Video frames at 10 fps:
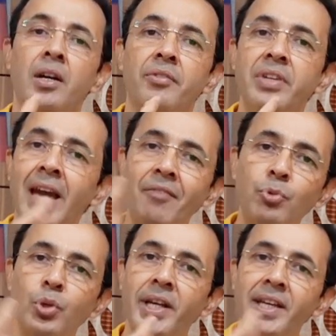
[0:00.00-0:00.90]
we have
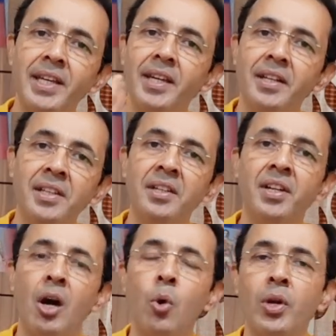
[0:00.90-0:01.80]
to take care
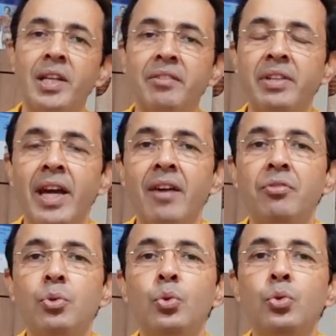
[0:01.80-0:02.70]
intraorally. We
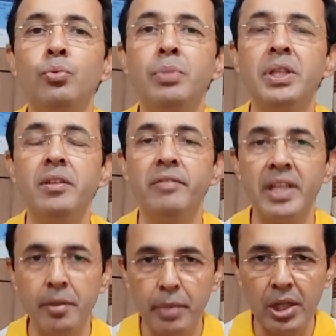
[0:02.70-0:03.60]
have to be
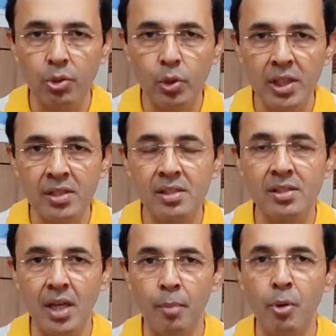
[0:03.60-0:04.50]
very
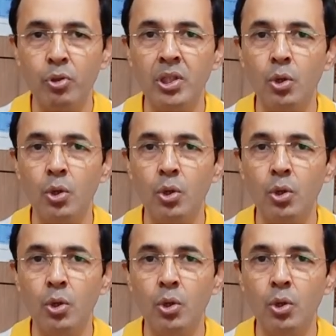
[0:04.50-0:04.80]
meticulous about the